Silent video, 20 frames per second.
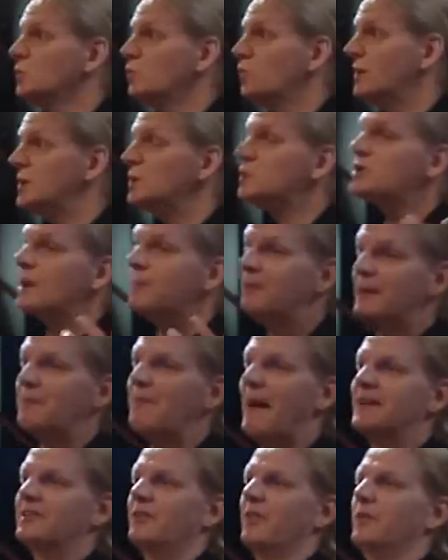we do something
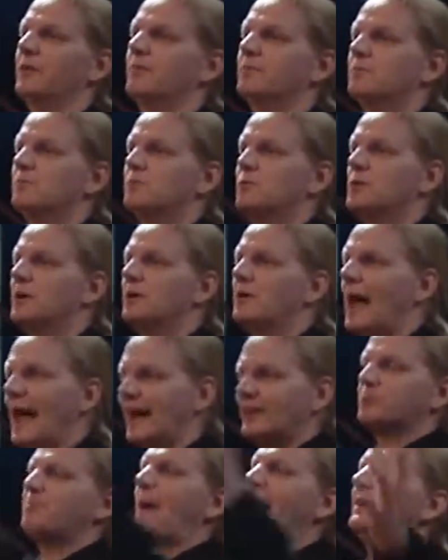better than
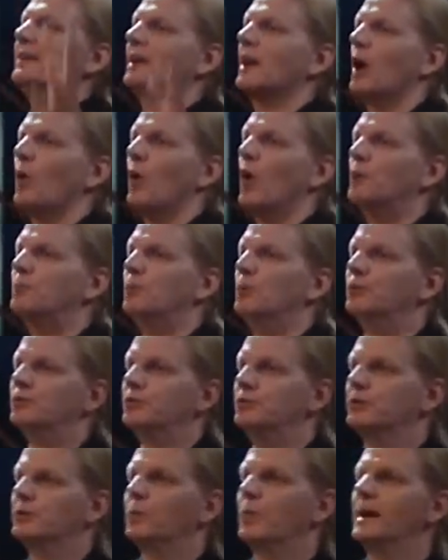expanding our eyeballs
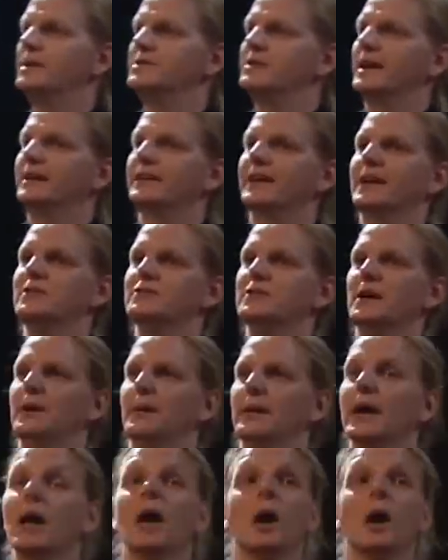using weird genetic engineering.